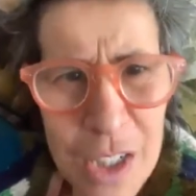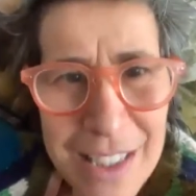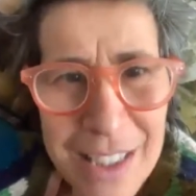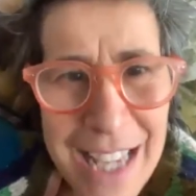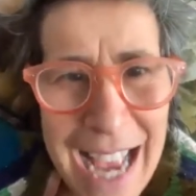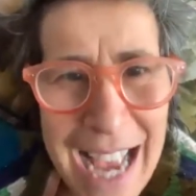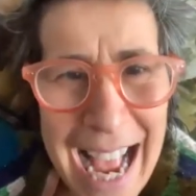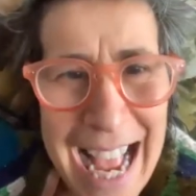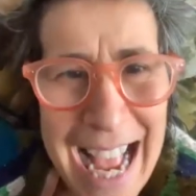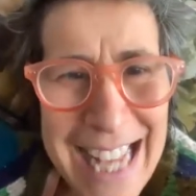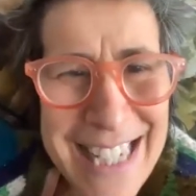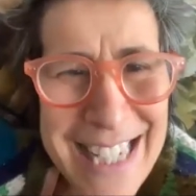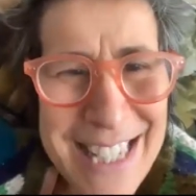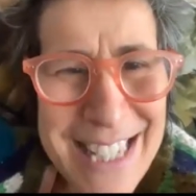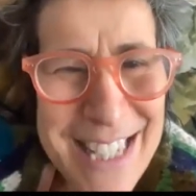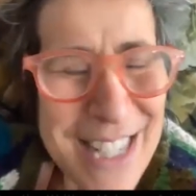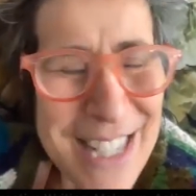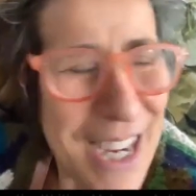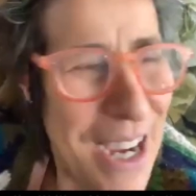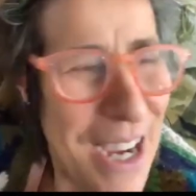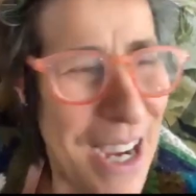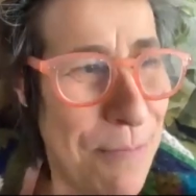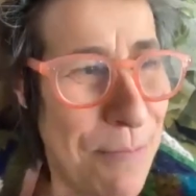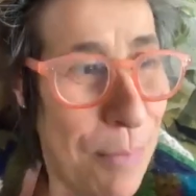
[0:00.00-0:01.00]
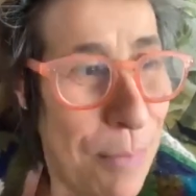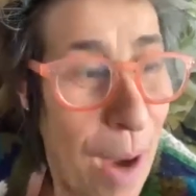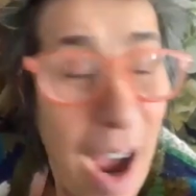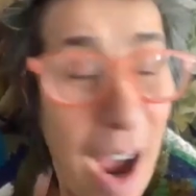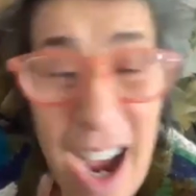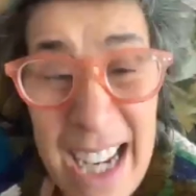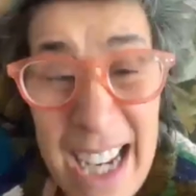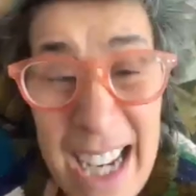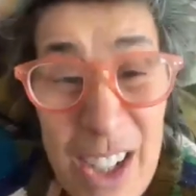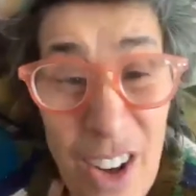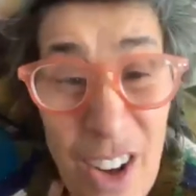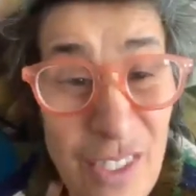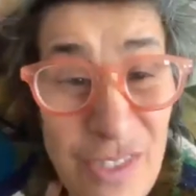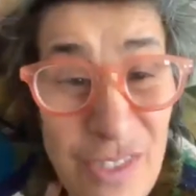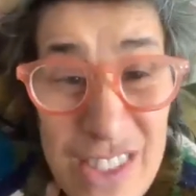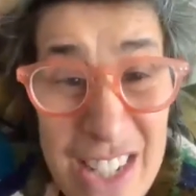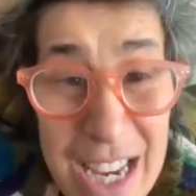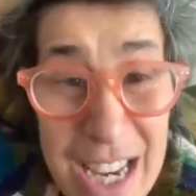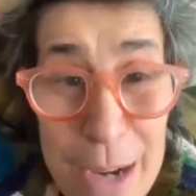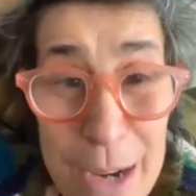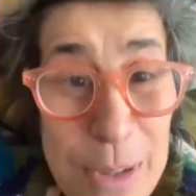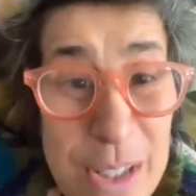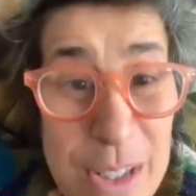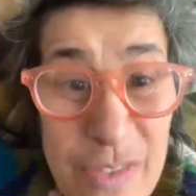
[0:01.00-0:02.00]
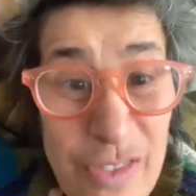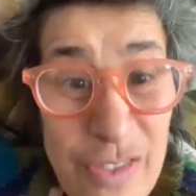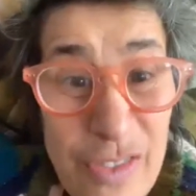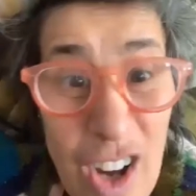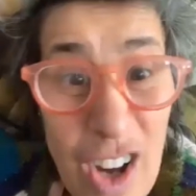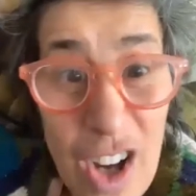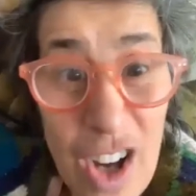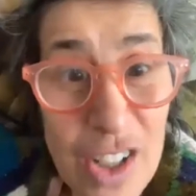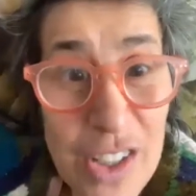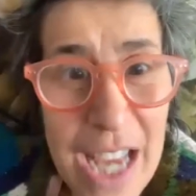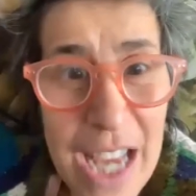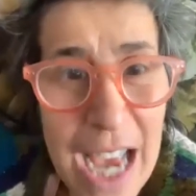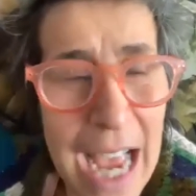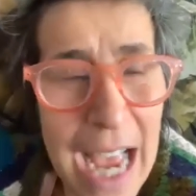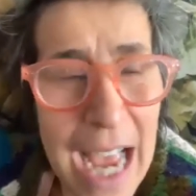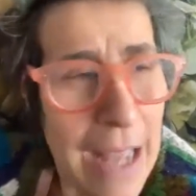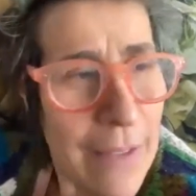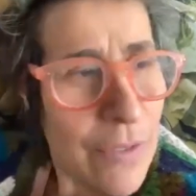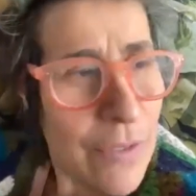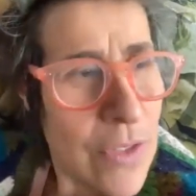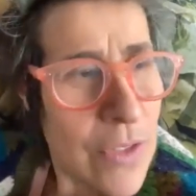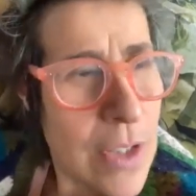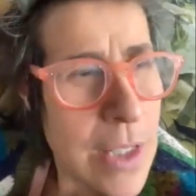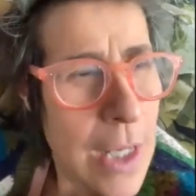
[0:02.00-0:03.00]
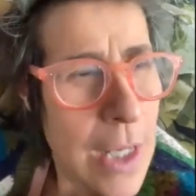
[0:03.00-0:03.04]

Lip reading: And but I loved it. It was fun. And